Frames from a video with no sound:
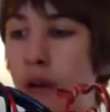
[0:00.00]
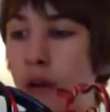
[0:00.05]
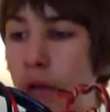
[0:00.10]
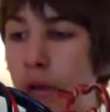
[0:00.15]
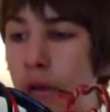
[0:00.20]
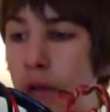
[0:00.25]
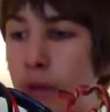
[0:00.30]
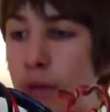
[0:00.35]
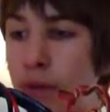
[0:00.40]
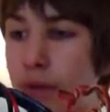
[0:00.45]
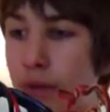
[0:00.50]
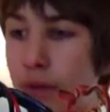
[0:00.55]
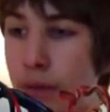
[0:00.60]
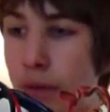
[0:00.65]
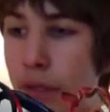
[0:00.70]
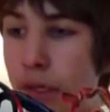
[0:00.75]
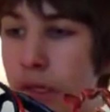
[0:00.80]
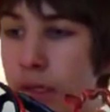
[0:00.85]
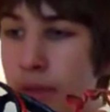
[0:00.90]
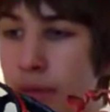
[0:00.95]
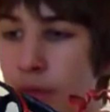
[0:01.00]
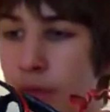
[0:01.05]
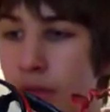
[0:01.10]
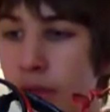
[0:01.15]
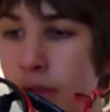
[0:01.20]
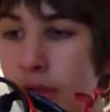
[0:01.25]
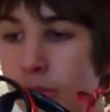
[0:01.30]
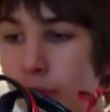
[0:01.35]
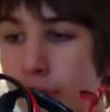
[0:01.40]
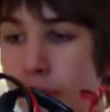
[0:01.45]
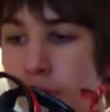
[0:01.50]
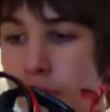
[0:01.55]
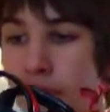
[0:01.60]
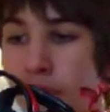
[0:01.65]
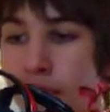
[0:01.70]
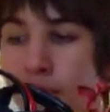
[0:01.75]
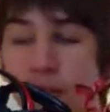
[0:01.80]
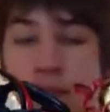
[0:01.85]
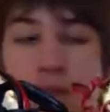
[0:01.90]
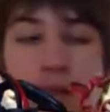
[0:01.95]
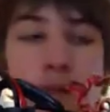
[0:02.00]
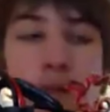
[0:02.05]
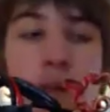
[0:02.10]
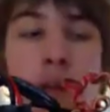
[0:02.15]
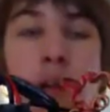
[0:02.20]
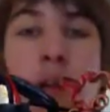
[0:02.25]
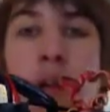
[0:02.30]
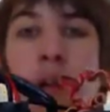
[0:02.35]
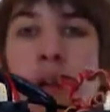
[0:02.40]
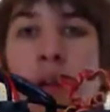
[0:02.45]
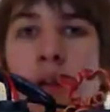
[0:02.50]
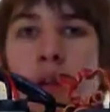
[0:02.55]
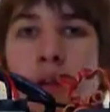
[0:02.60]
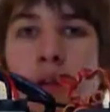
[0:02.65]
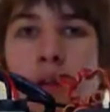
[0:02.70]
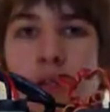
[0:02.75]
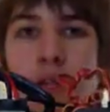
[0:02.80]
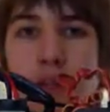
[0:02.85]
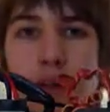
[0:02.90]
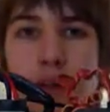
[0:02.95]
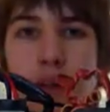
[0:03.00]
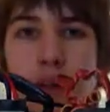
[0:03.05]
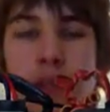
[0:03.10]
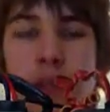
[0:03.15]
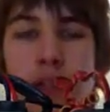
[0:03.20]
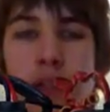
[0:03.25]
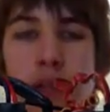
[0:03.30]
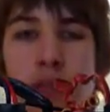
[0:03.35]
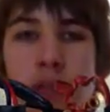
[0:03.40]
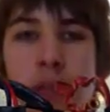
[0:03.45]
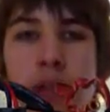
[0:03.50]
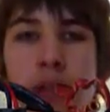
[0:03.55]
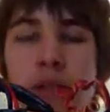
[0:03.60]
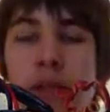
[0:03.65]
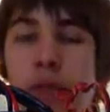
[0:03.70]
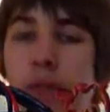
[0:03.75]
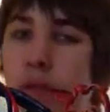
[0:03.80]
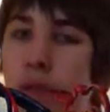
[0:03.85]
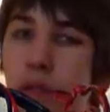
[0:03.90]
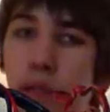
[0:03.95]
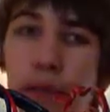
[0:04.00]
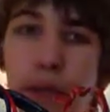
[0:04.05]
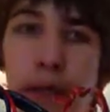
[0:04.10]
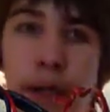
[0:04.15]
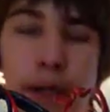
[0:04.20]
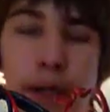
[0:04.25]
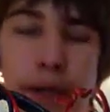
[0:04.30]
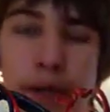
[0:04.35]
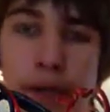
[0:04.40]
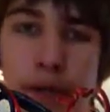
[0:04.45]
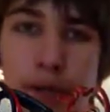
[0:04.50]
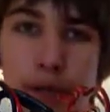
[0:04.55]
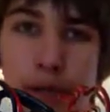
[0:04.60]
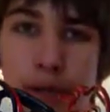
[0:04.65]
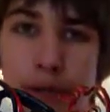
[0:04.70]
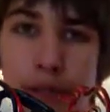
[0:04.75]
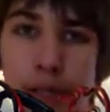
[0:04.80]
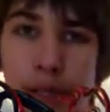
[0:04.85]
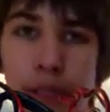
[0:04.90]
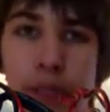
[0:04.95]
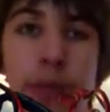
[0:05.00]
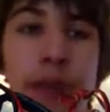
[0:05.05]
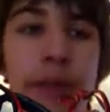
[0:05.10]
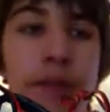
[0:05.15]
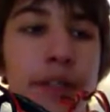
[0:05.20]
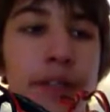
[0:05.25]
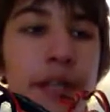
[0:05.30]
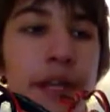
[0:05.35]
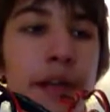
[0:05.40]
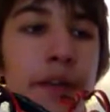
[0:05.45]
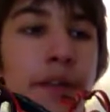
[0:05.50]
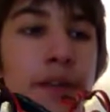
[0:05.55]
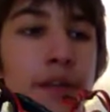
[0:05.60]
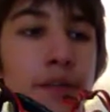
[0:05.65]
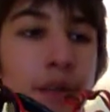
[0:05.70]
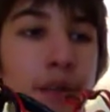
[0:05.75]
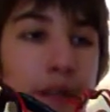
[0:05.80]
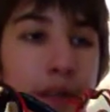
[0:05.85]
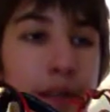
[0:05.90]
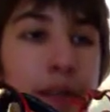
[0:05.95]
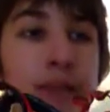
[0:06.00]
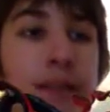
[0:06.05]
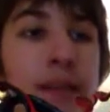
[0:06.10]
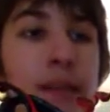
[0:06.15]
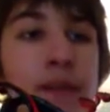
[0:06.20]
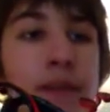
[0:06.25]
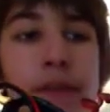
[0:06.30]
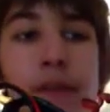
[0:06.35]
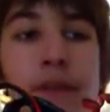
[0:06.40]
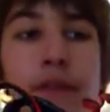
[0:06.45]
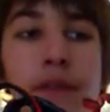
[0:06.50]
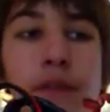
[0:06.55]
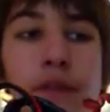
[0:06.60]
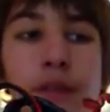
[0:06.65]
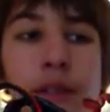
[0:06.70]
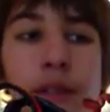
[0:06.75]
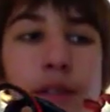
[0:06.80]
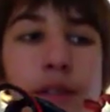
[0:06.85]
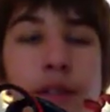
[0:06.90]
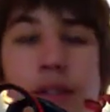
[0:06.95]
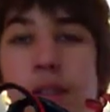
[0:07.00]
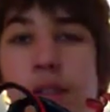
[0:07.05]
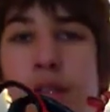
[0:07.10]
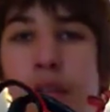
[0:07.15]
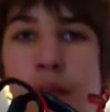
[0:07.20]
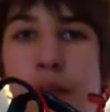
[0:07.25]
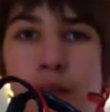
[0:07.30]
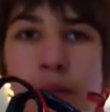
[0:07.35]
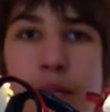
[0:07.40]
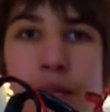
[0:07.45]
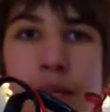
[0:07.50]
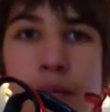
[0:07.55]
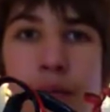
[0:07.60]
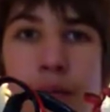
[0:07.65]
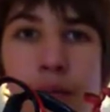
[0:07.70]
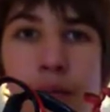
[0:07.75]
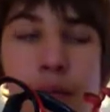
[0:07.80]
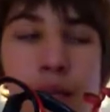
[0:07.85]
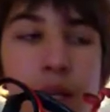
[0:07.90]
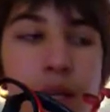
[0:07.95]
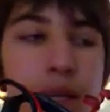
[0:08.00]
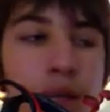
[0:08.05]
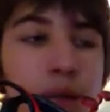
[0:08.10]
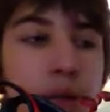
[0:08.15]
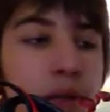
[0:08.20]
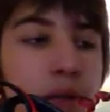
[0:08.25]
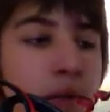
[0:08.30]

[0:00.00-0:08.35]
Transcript: I had those upgraded up drive shafts. The steel-to-steel ones work great. They're really nice drive shafts. I'm going to get a set for the front. I just haven't got any money yet.